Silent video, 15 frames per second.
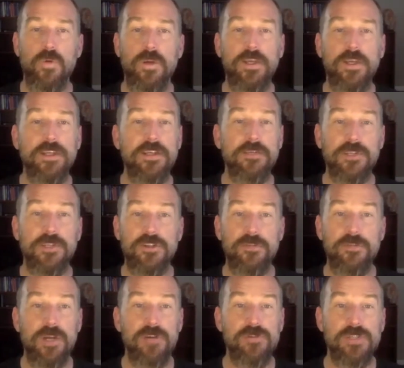for us, a working
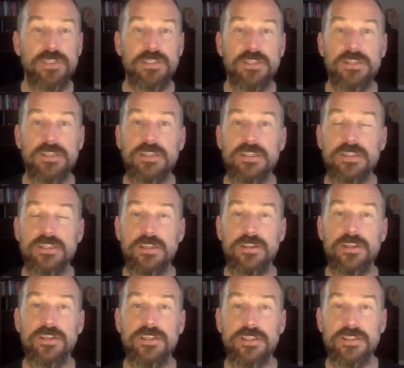definition of boundaries:
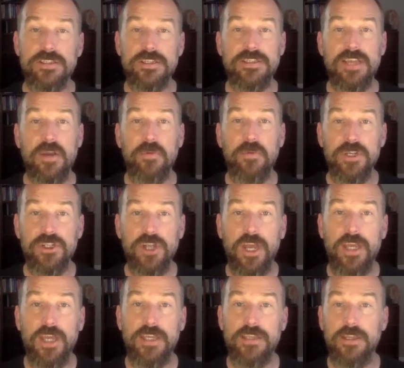the distance at
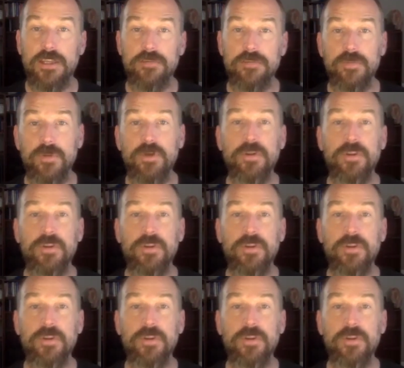which I can love